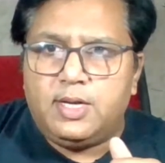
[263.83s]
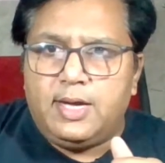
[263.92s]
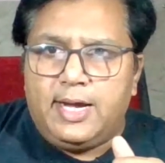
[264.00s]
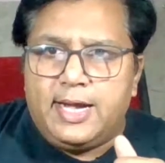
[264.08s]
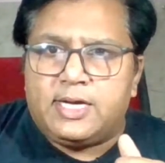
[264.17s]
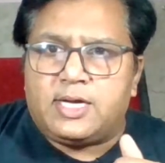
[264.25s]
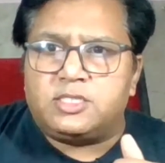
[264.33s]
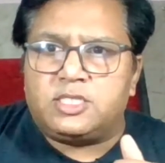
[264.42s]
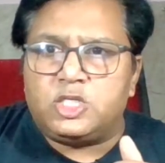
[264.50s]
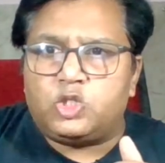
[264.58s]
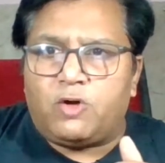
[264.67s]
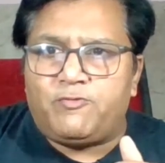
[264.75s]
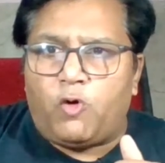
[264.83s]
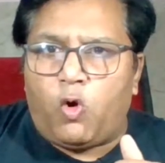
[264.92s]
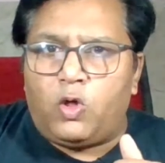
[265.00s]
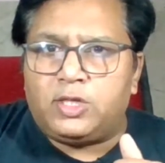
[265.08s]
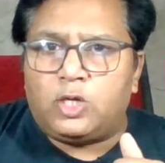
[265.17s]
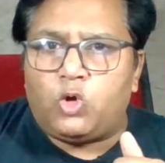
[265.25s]
It consists of
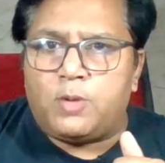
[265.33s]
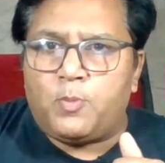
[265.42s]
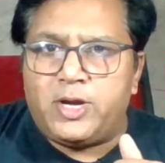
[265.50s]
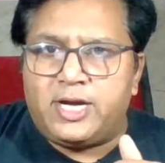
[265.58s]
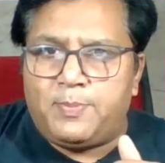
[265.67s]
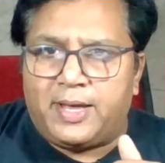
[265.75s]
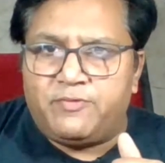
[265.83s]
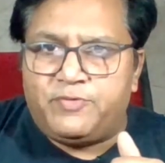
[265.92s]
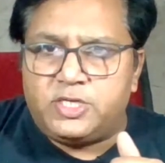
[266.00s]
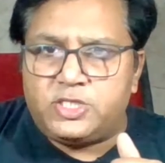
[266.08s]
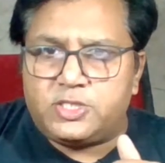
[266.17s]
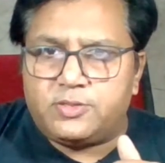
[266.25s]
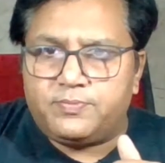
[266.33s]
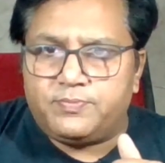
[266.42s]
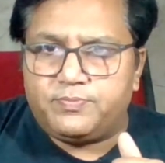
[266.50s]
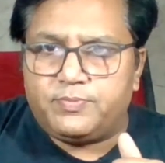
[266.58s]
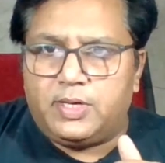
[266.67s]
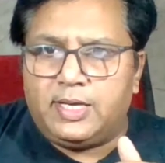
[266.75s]
all the non-monetary benefits
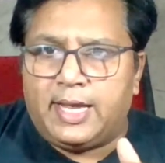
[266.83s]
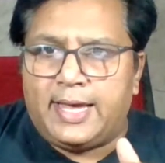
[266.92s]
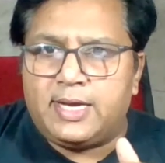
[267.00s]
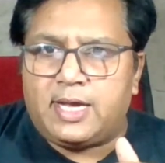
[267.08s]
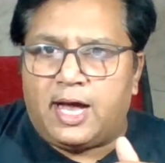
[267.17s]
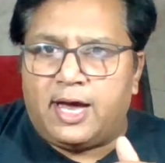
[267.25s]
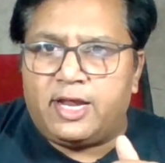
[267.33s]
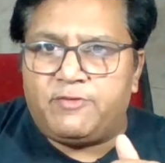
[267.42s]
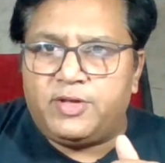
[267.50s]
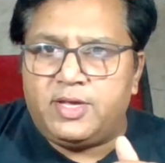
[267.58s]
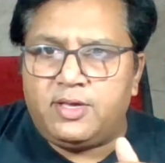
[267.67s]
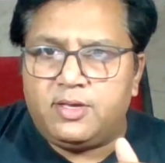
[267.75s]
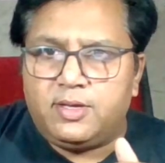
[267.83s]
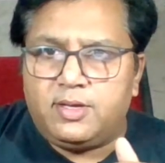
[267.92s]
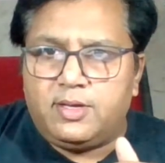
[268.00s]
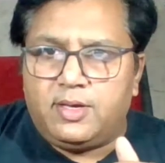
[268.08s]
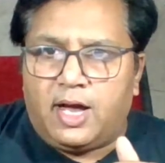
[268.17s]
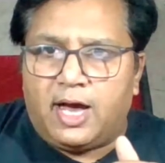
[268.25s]
like RFA.
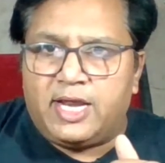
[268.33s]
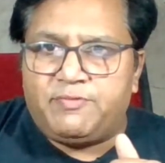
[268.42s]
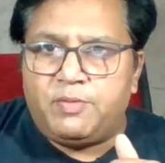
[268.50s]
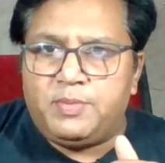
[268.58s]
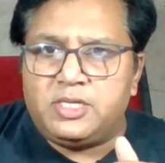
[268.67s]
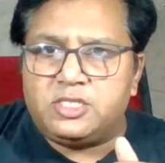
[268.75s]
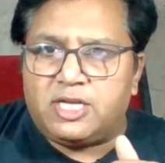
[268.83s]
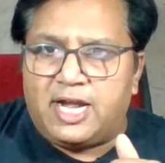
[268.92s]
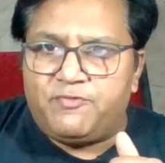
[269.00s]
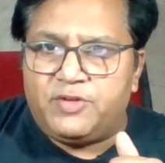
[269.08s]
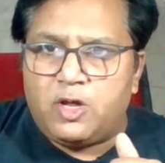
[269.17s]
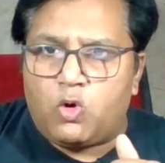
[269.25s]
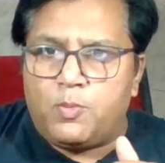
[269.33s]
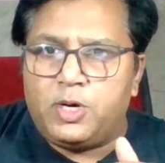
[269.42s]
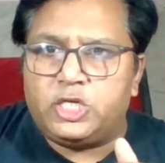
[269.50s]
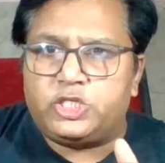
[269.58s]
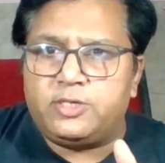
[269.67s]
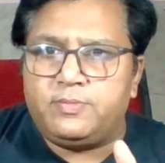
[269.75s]
RFA means rent-free
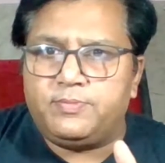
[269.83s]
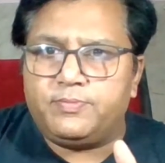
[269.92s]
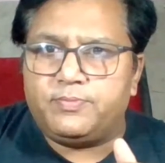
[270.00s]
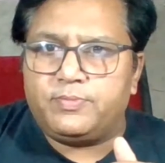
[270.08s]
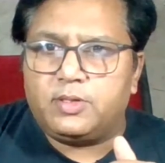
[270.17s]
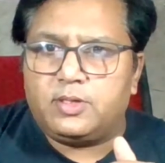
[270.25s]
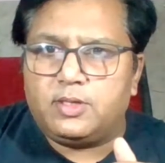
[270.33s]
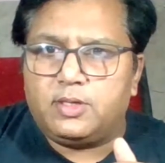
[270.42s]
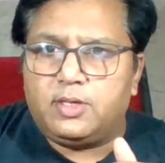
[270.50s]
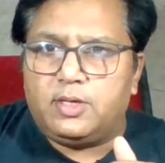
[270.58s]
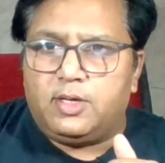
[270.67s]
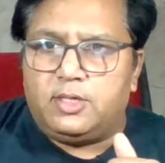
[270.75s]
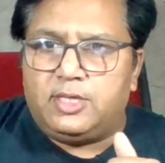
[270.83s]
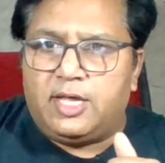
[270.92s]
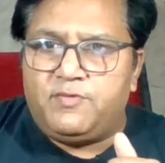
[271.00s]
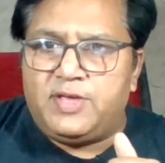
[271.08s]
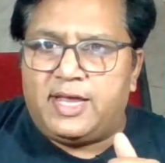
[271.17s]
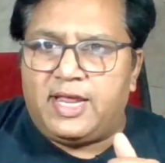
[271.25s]
accommodation. Then
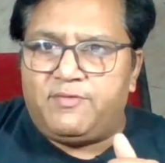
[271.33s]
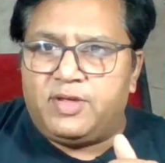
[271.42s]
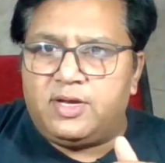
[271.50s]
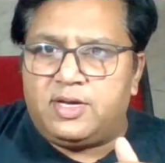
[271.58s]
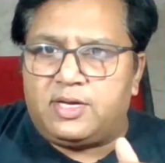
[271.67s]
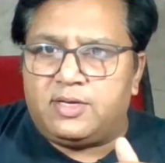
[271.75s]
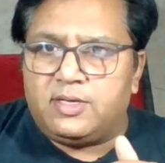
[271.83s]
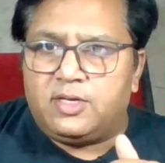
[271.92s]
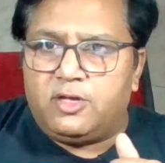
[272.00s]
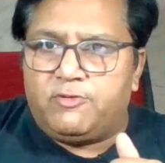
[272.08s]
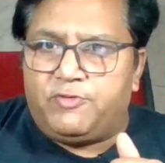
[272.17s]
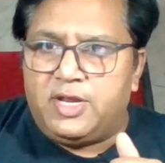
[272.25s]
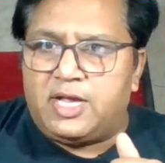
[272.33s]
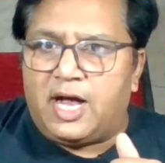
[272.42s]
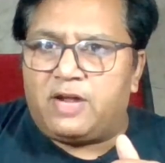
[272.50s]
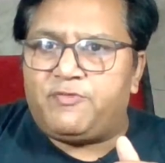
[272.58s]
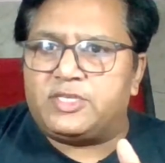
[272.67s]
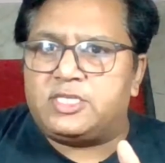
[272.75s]
we are having free
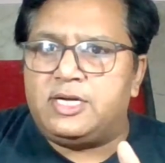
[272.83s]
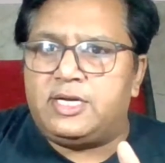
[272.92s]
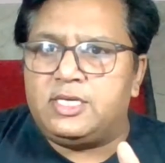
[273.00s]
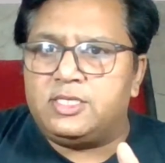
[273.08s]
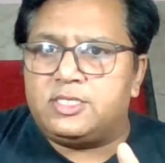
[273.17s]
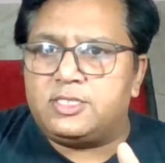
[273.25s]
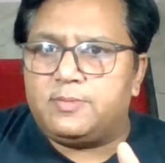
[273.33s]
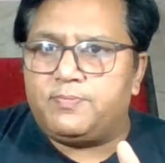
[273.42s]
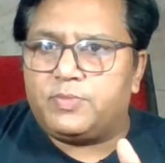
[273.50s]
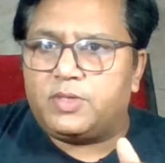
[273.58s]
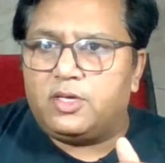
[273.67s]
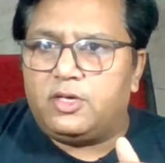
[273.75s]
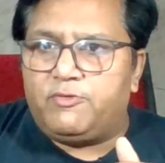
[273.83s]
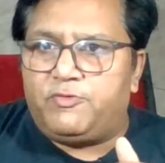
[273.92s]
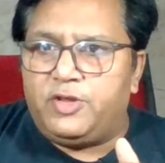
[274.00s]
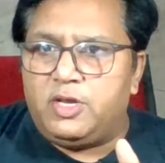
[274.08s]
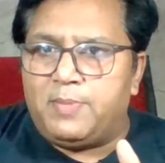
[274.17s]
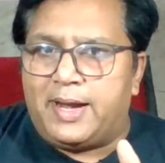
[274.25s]
car facilities,
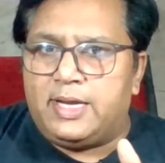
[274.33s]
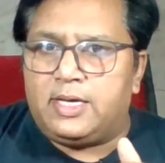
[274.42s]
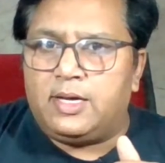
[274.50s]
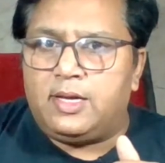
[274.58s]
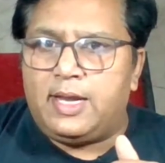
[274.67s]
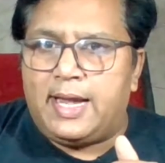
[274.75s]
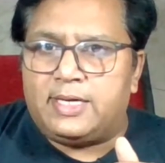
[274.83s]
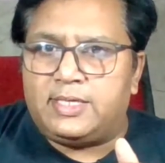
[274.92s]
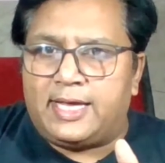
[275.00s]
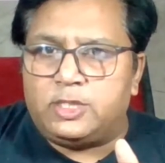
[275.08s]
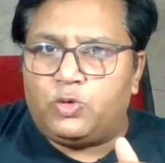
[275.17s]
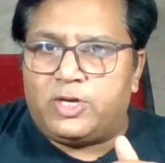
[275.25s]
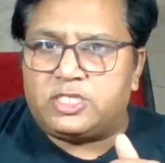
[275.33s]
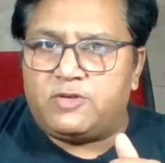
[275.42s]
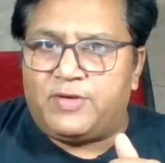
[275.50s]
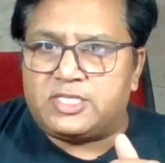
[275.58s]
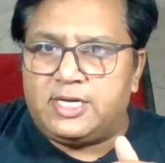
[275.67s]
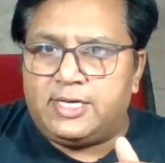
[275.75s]
free medical and the education
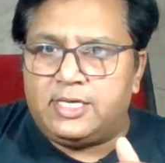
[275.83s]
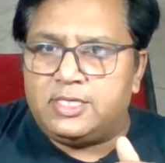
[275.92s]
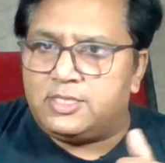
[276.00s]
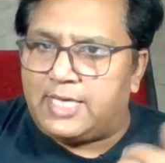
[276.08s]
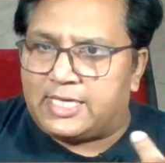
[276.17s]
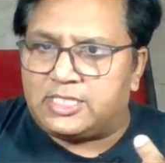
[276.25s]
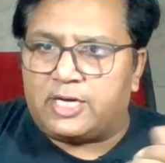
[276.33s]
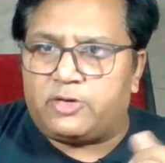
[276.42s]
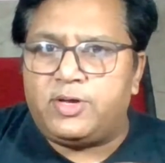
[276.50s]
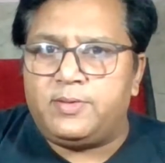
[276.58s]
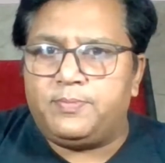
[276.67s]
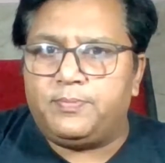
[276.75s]
facilities, etc.